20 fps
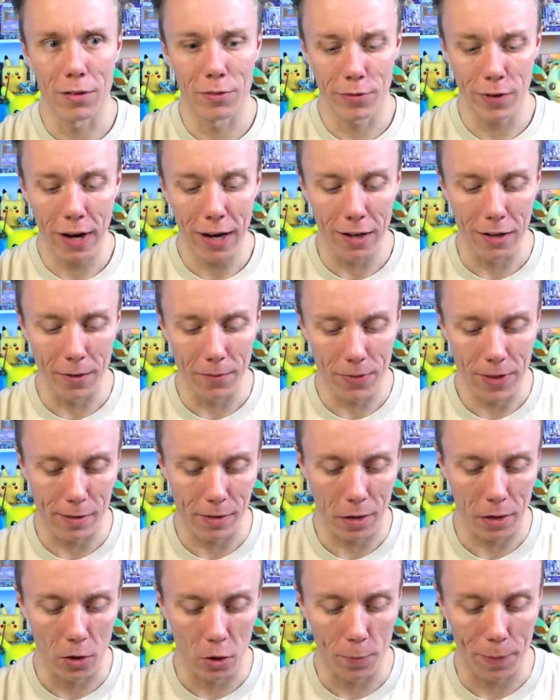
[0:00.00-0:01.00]
and Violet, there
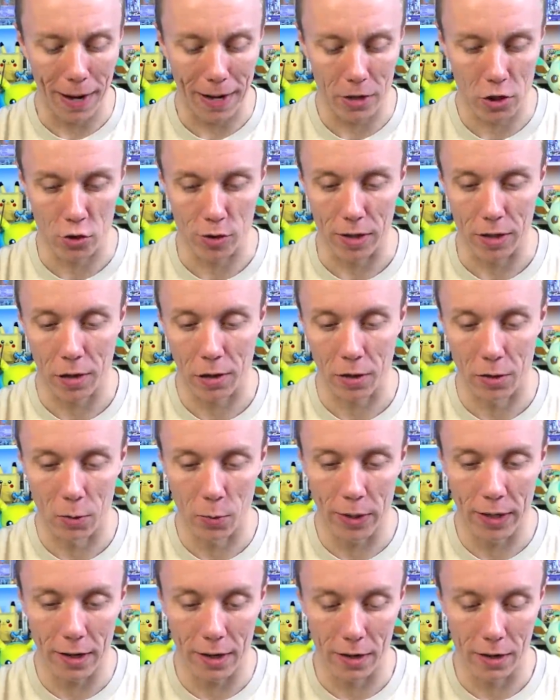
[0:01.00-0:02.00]
is no pack trick. So
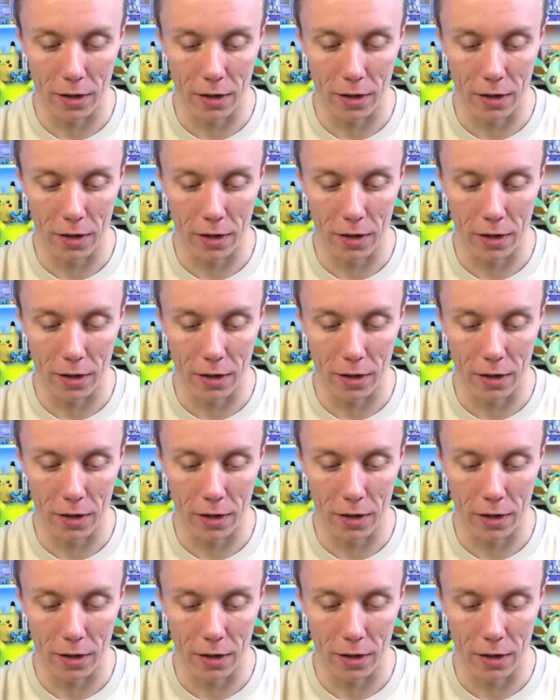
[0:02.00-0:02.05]
we are